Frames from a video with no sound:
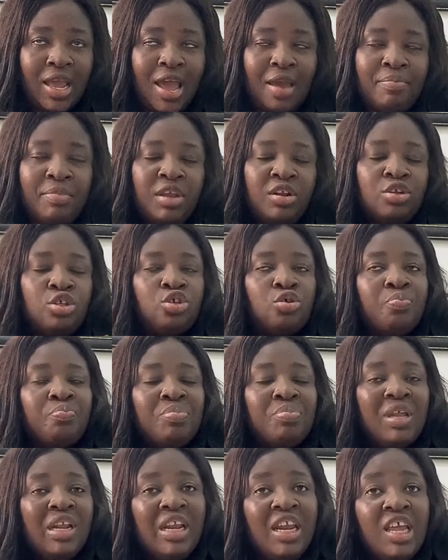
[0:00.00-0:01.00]
I mean, some
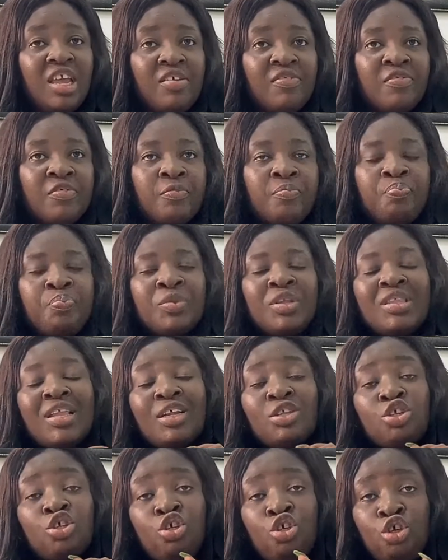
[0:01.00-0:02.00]
belief that